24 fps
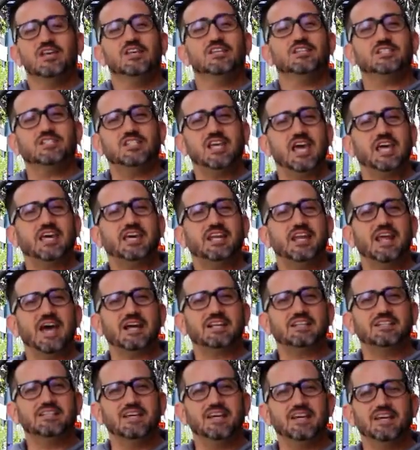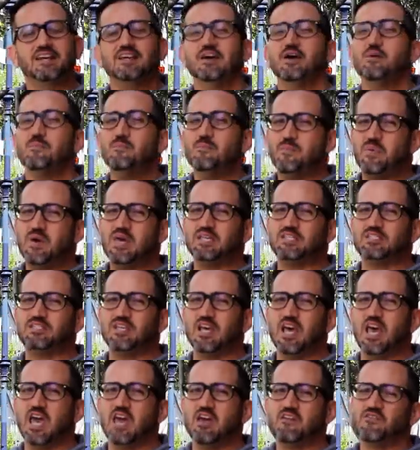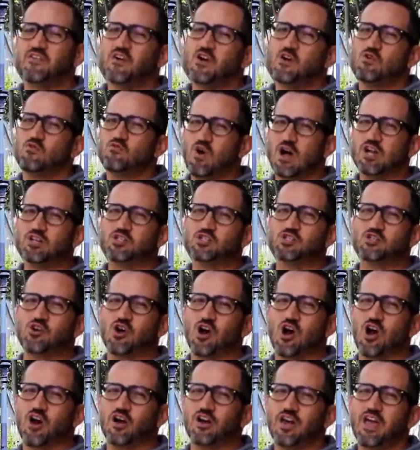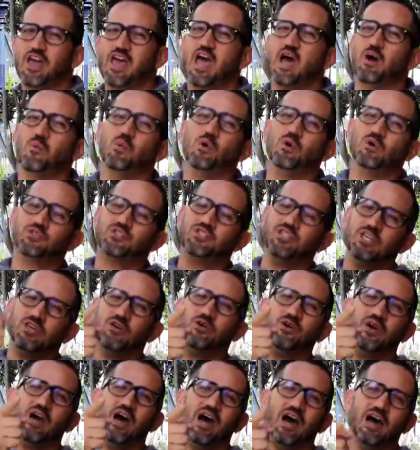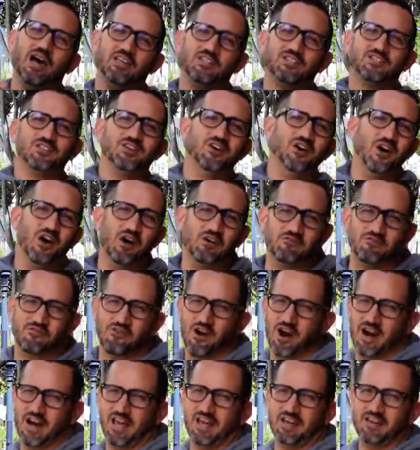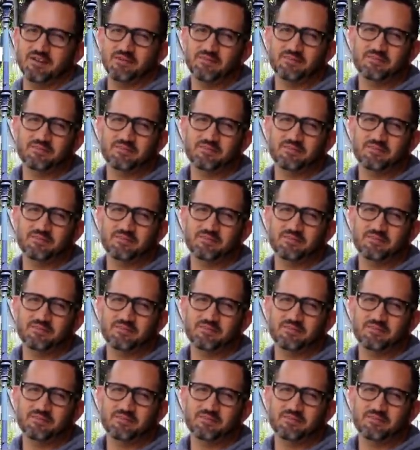stay connected, be safe, run strong, and we'll see you guys on Friday.